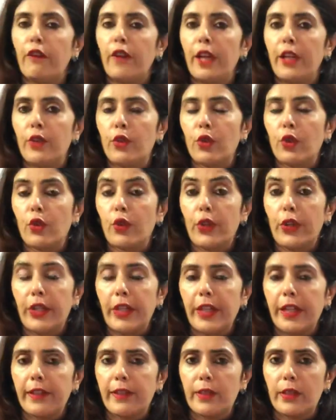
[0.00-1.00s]
of hydrochloric
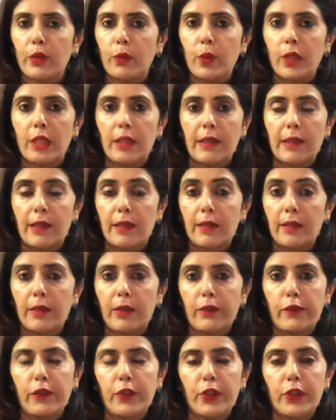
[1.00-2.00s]
acid we discussed the
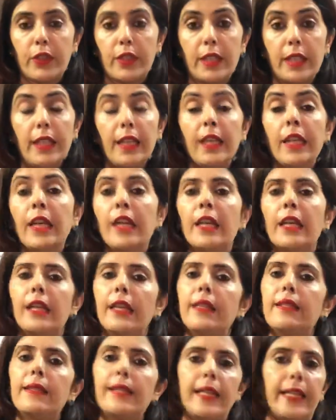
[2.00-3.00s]
first day
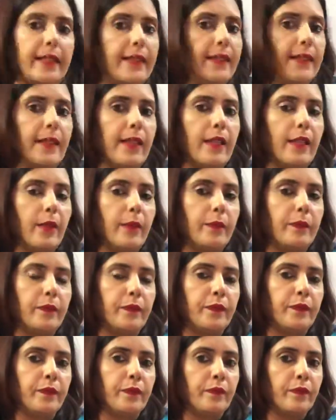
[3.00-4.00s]
is HCl.
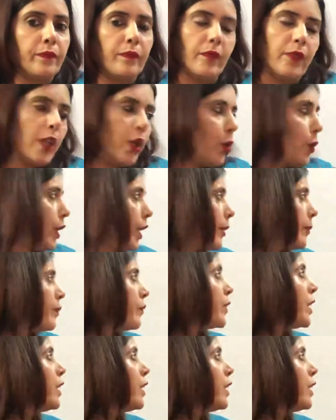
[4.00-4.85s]
Okay,